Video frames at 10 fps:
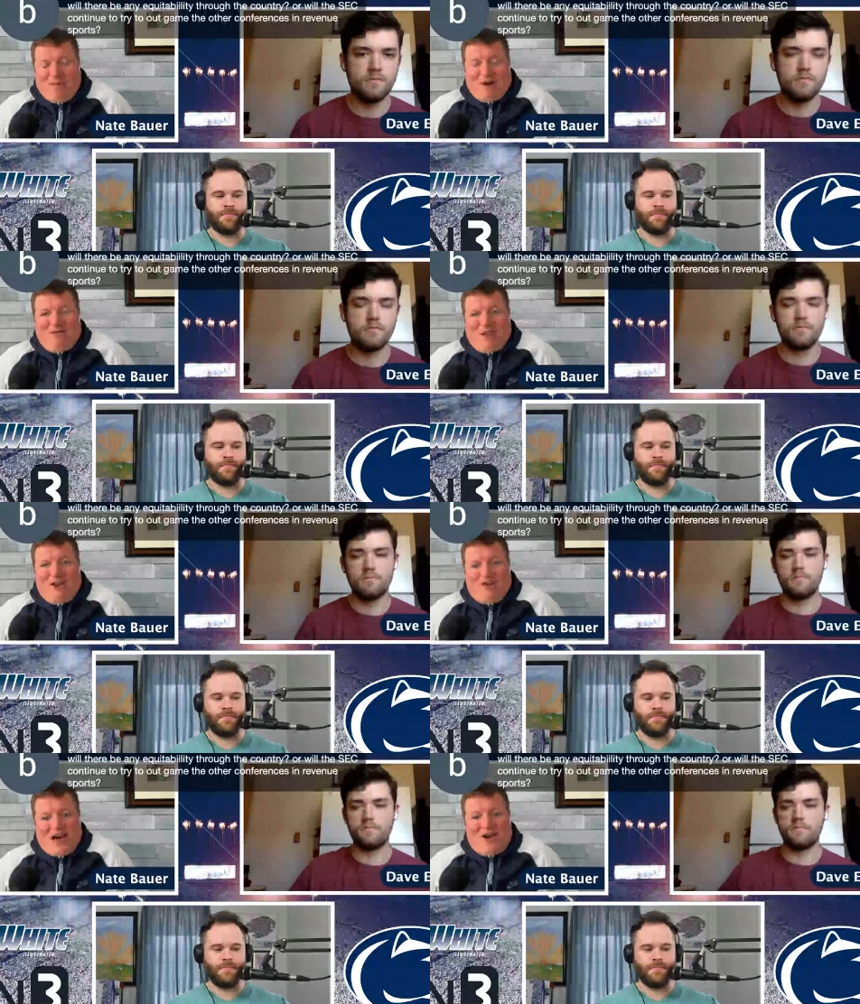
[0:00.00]
Speaker 1: they better
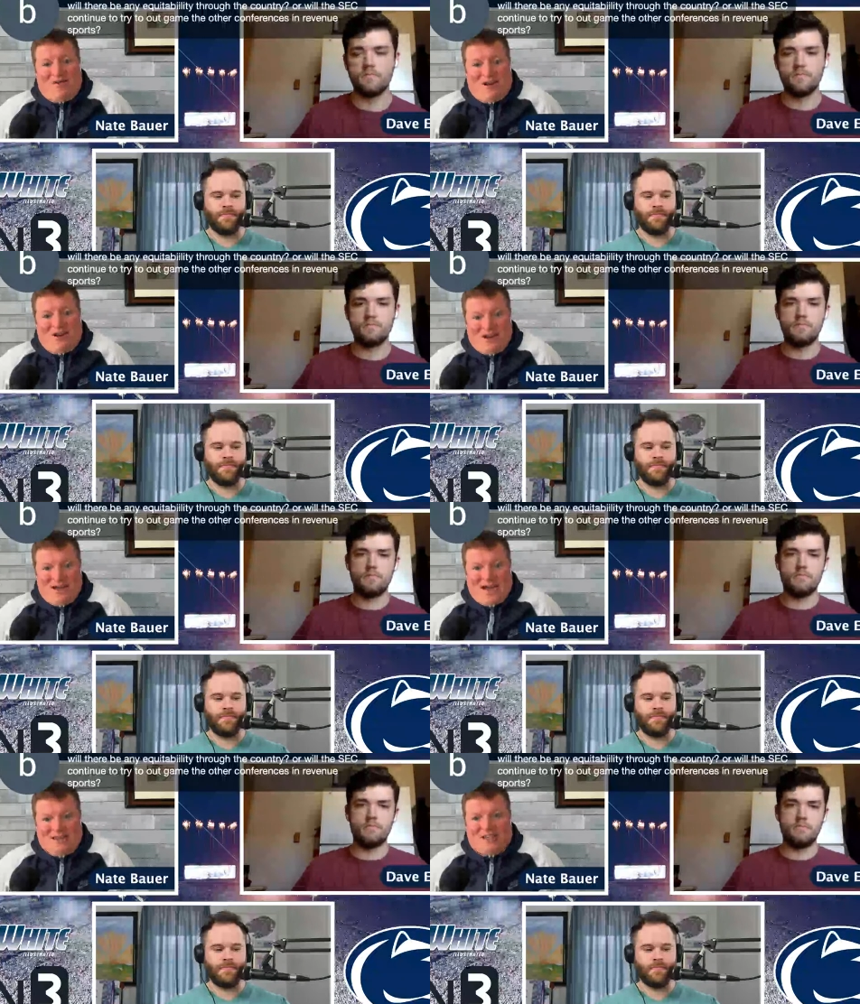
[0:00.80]
figure it out
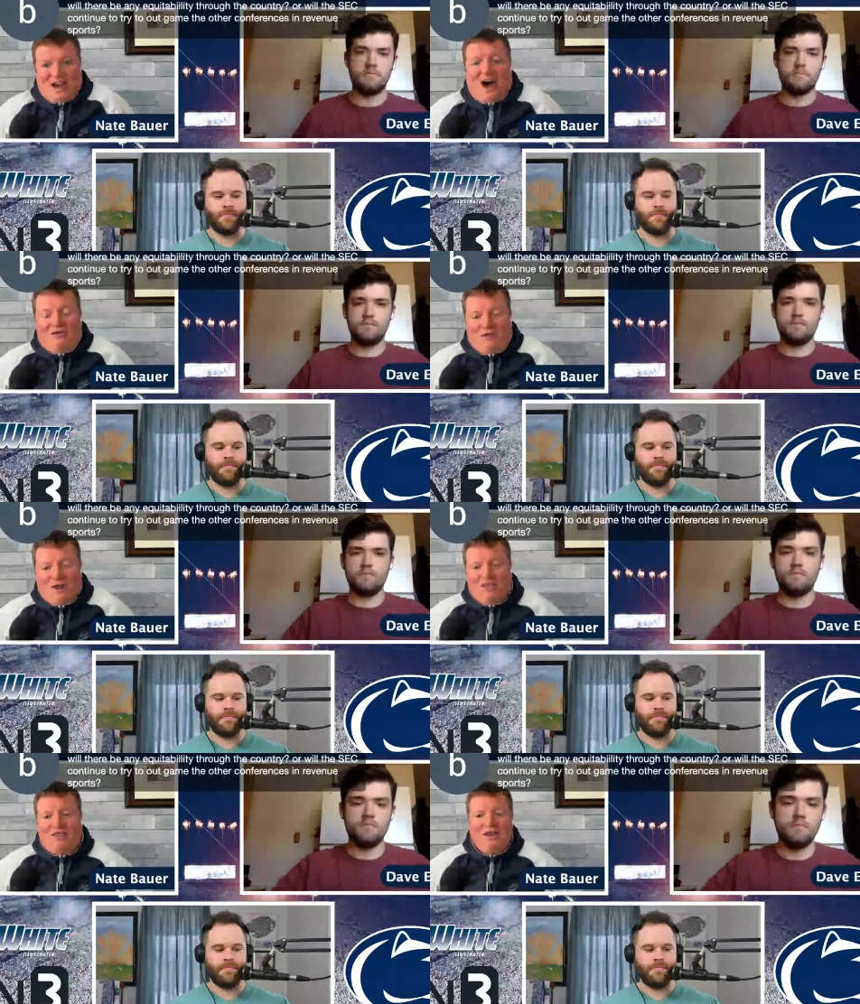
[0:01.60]
uh, as a
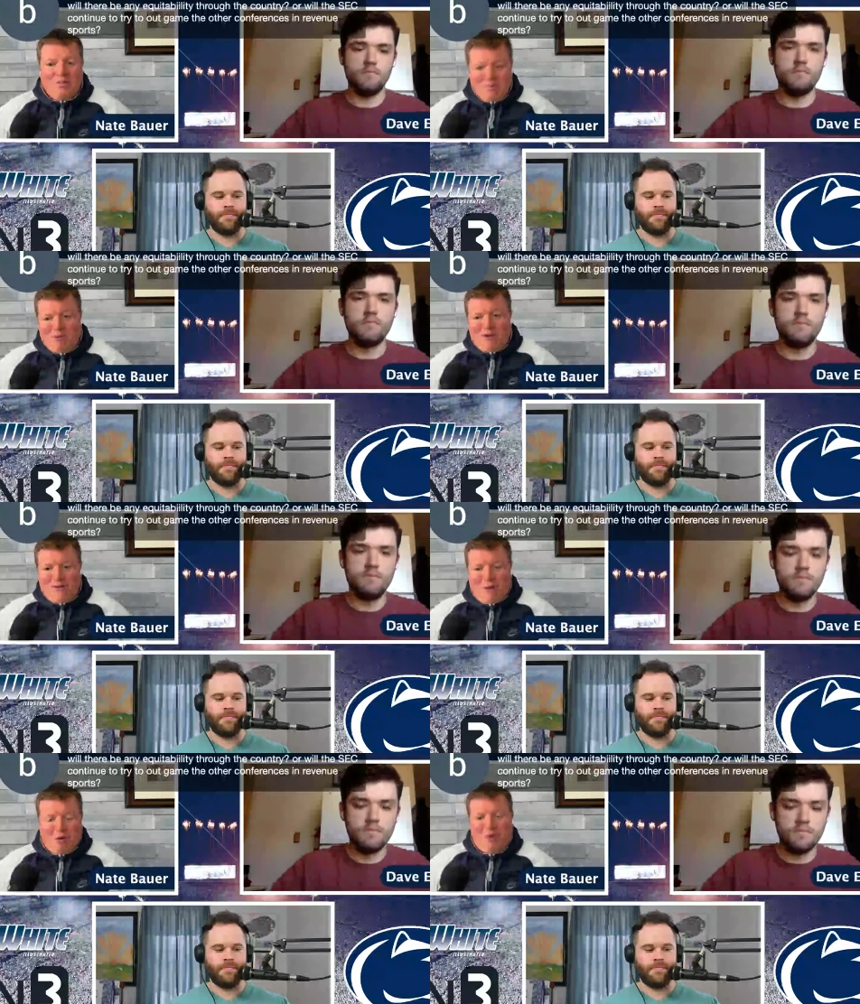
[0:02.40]
conference
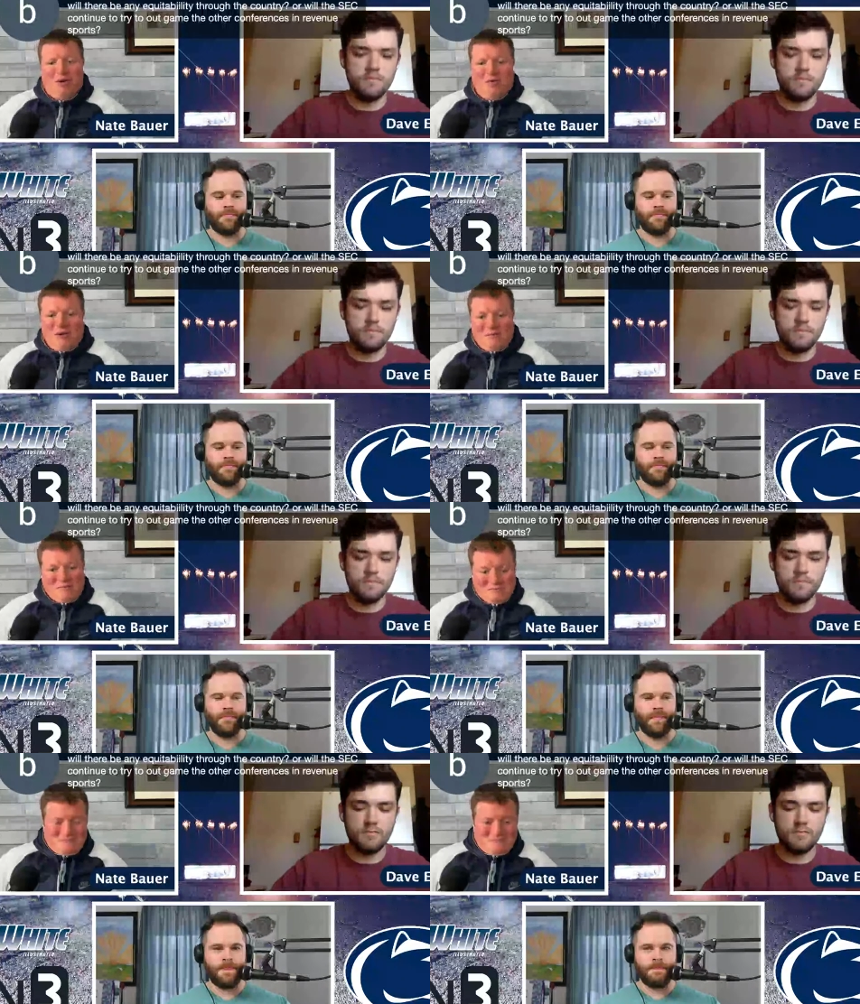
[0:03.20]
moving forward.
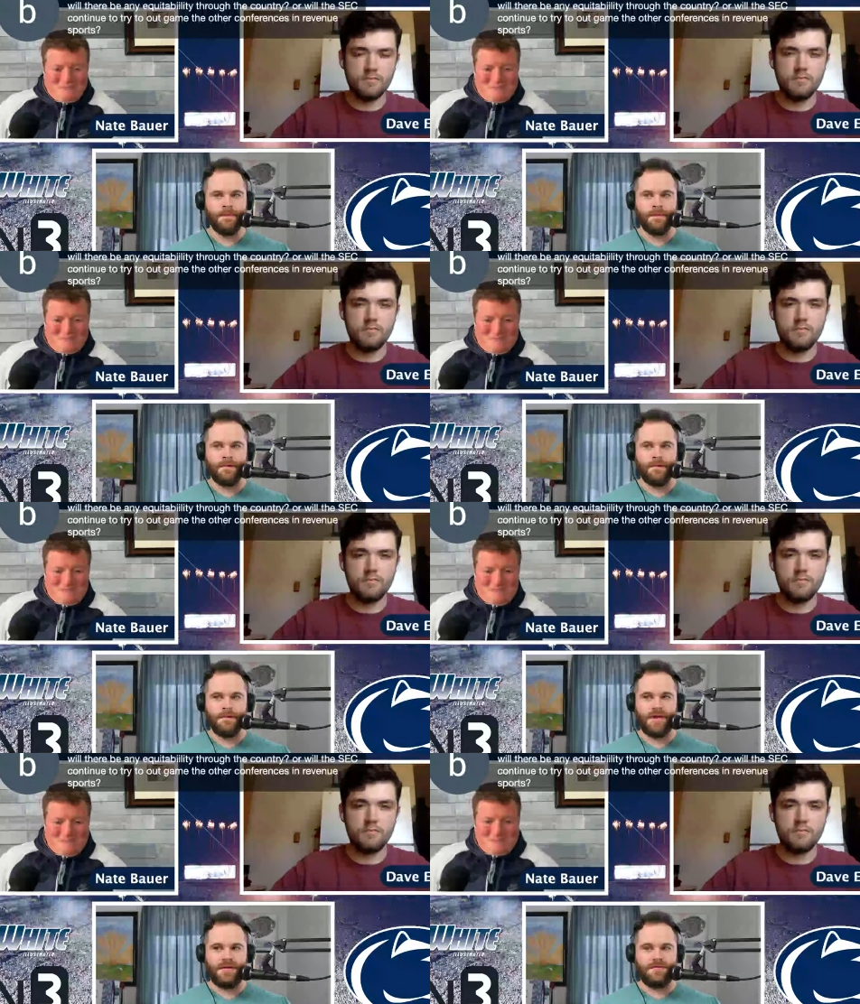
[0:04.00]

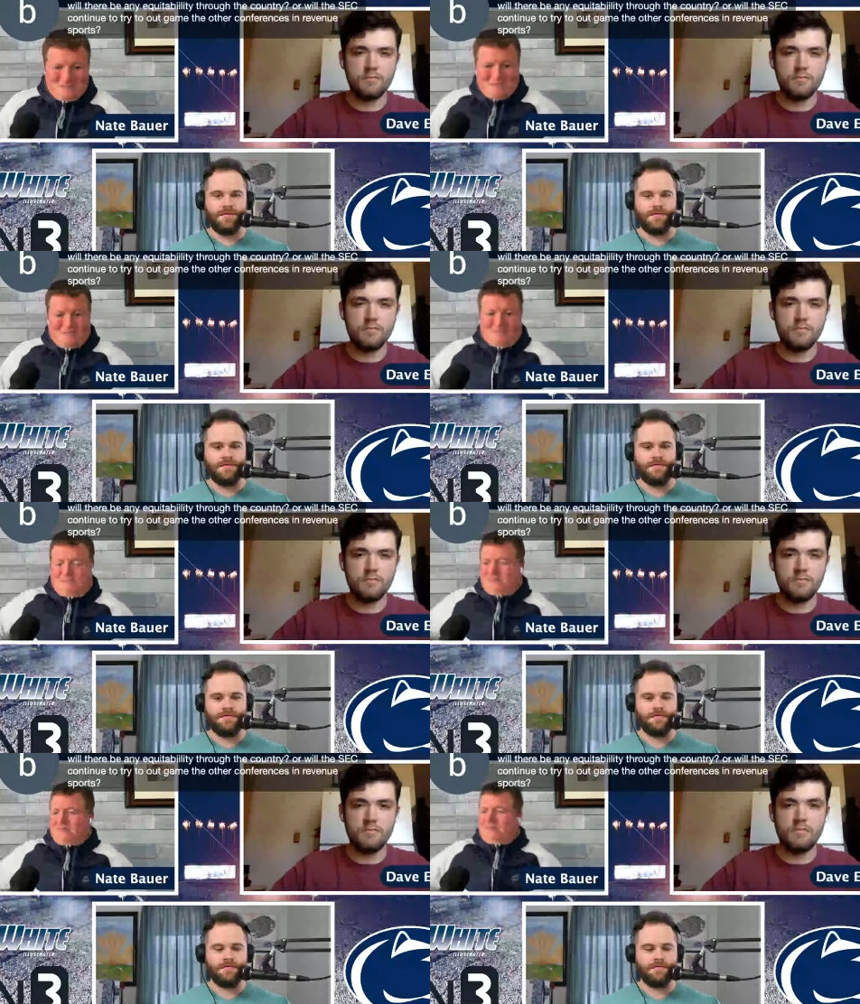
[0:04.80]
Dave,
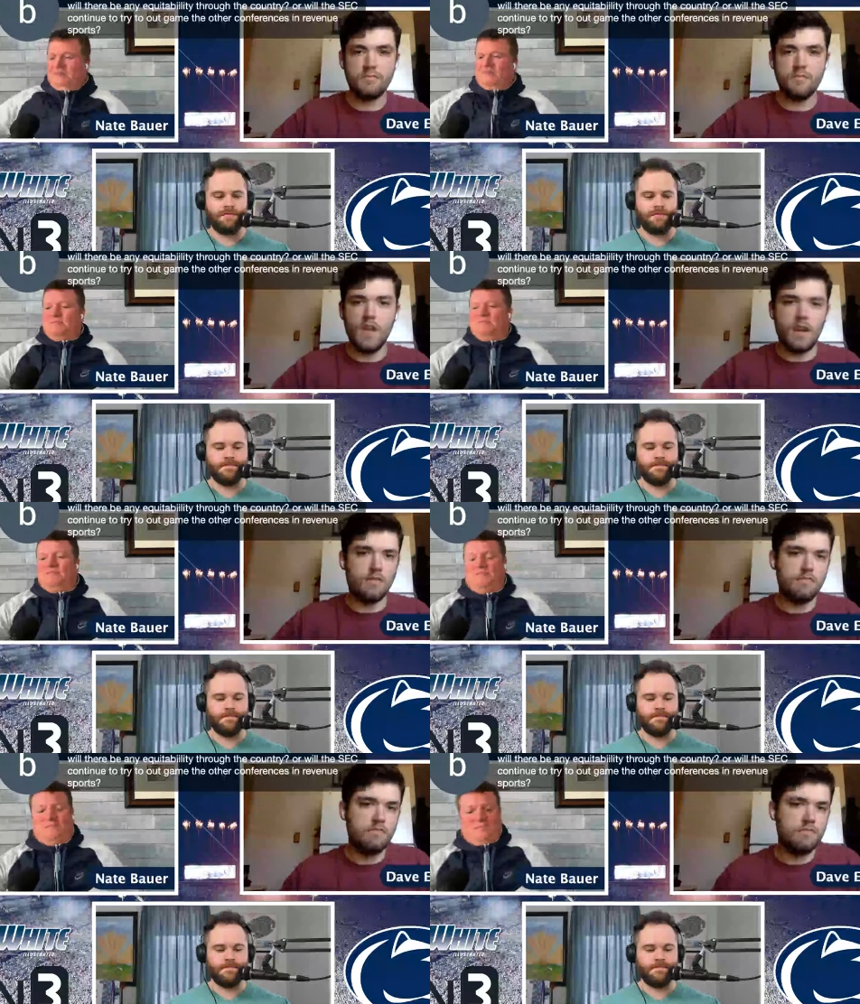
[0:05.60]

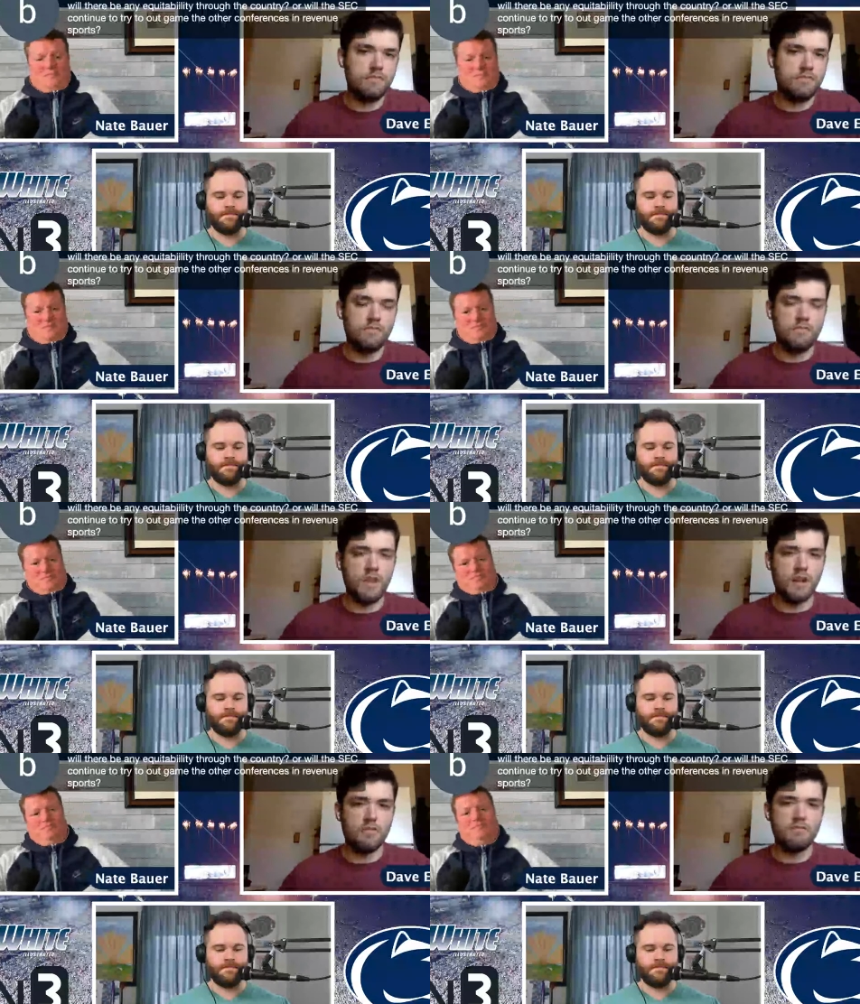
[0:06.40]
Speaker 2: yeah,
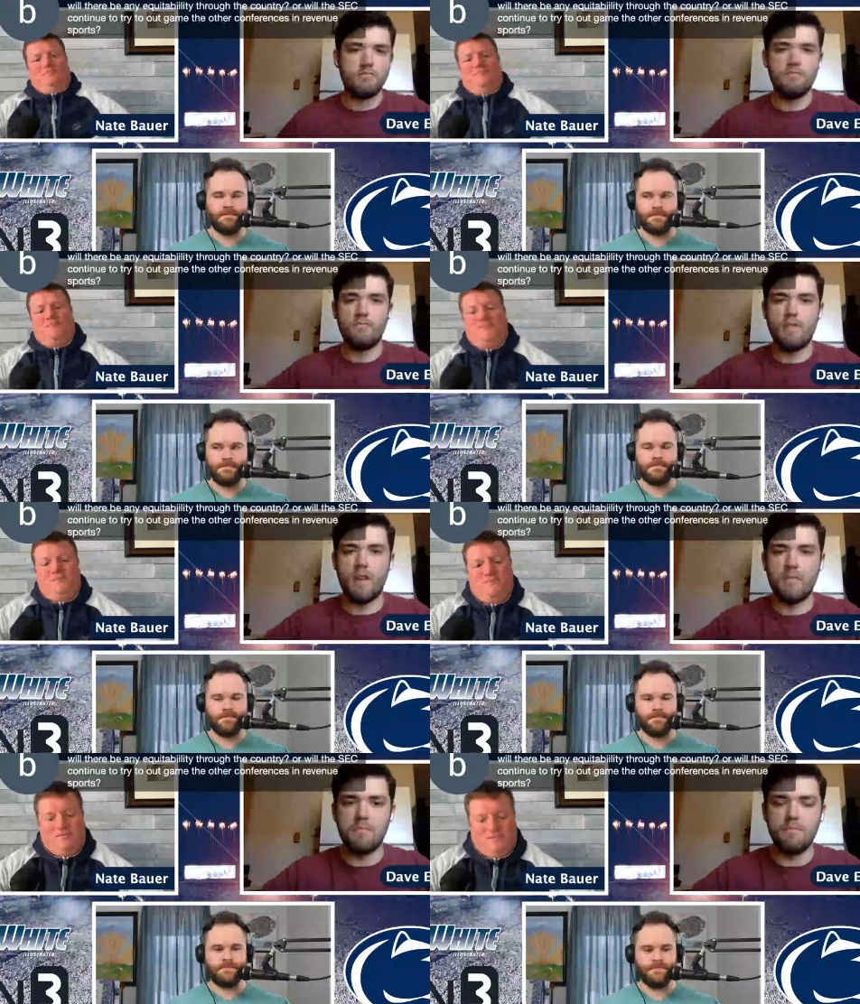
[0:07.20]
you know,
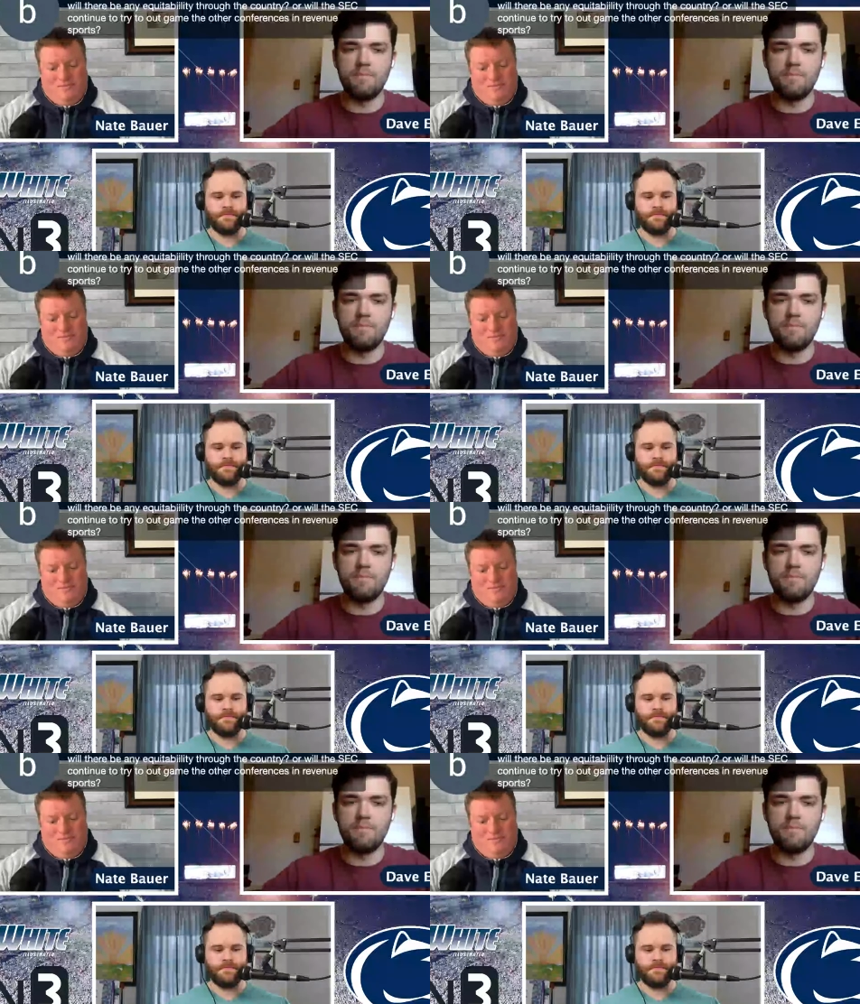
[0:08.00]
same,